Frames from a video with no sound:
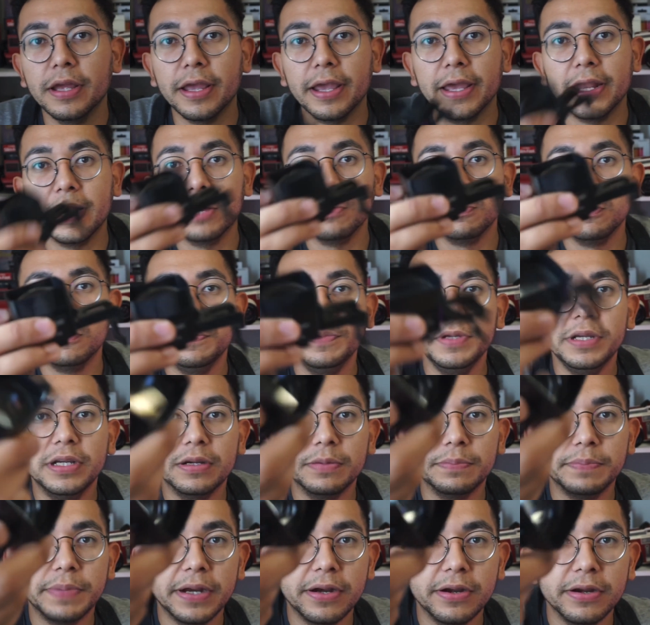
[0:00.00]
and I will be
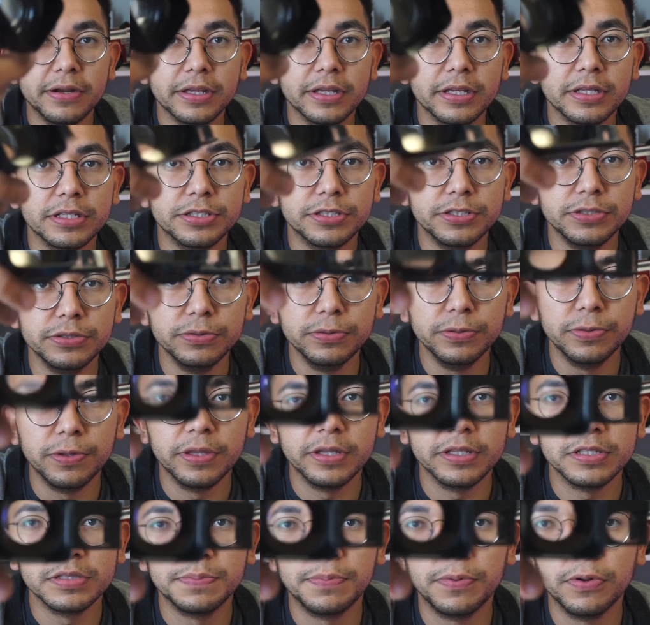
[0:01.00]
comparing it to
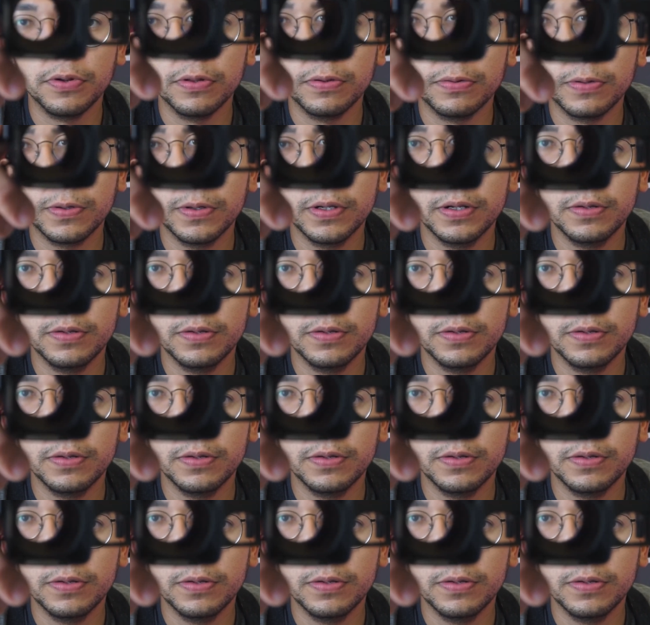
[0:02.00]
this Polaroid